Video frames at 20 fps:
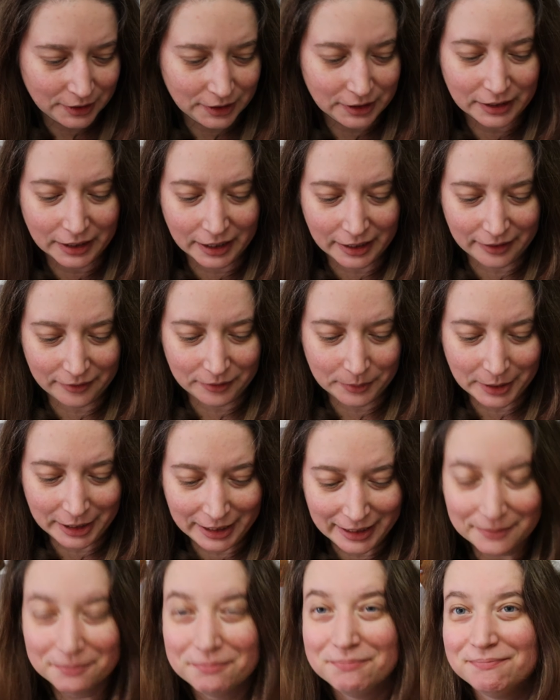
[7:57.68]
Good luck, everybody.
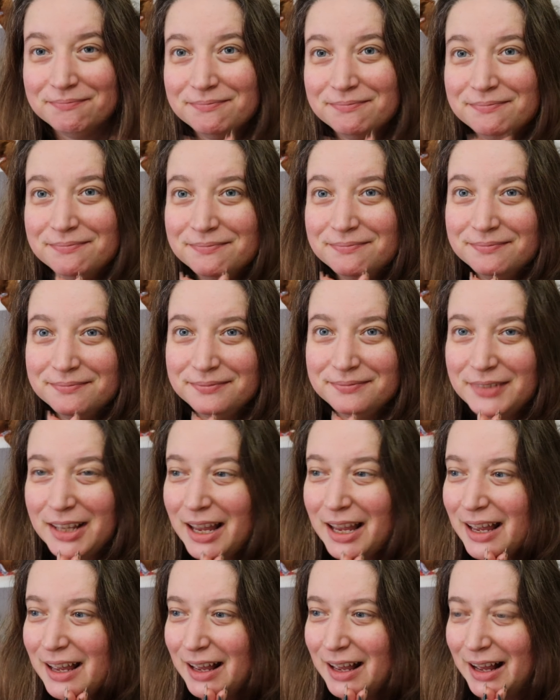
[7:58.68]

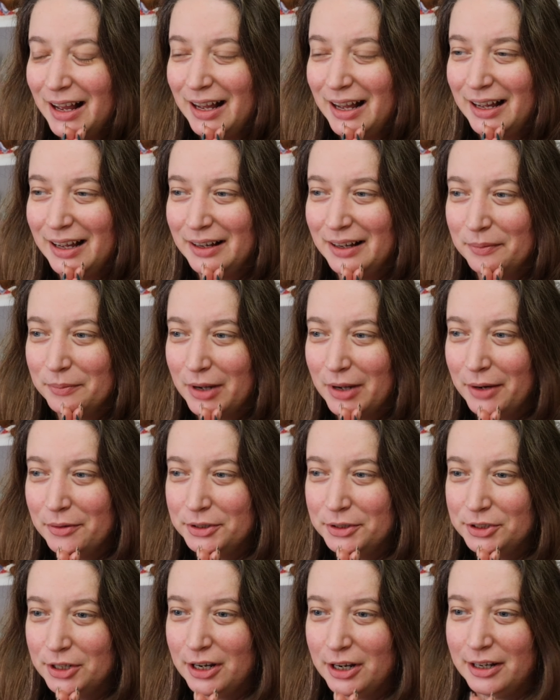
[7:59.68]
I will
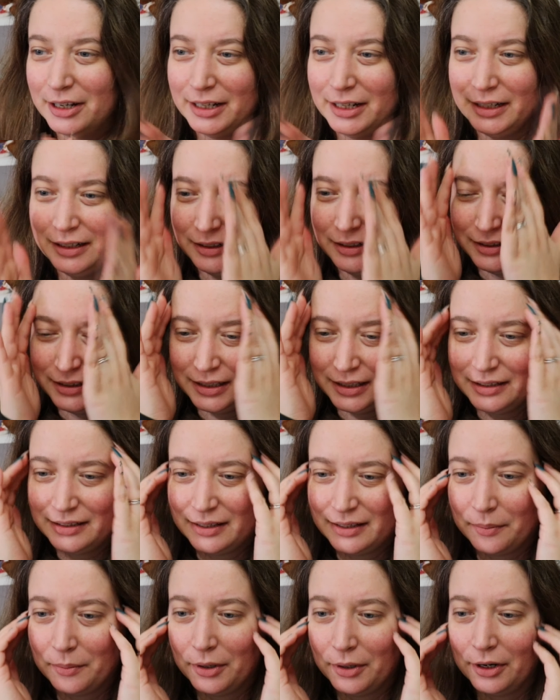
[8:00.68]
draw on
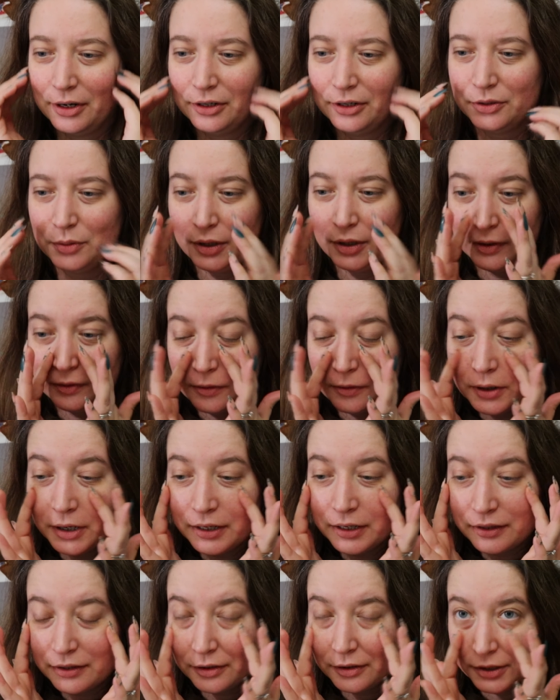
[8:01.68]
December
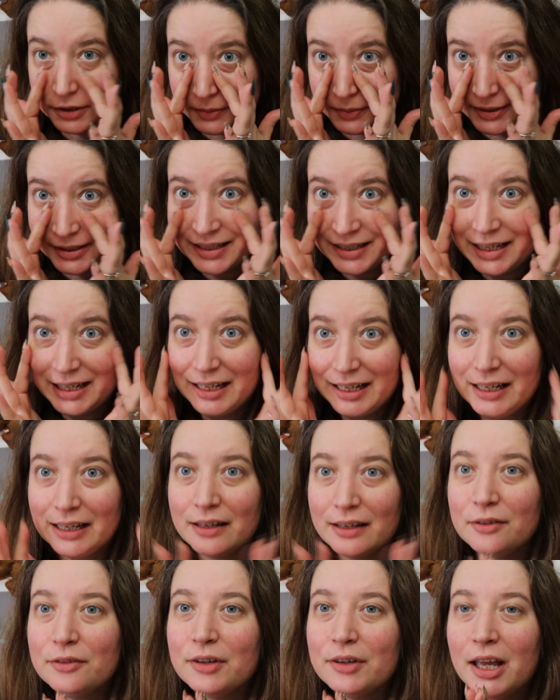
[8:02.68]
24th, Christmas
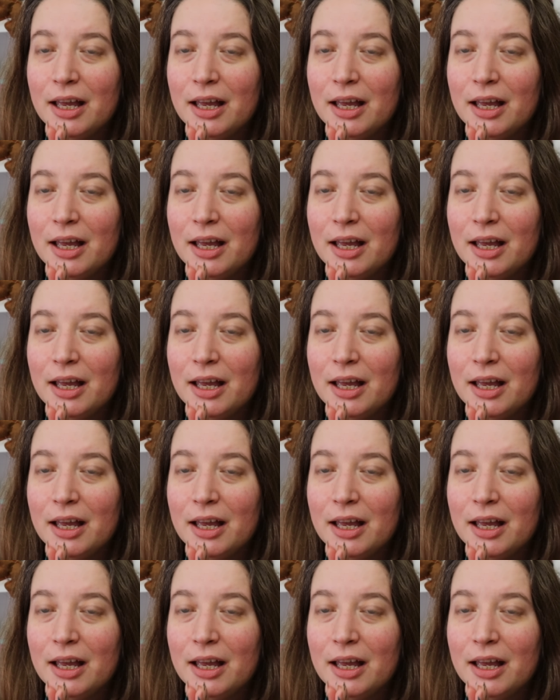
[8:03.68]
Eve.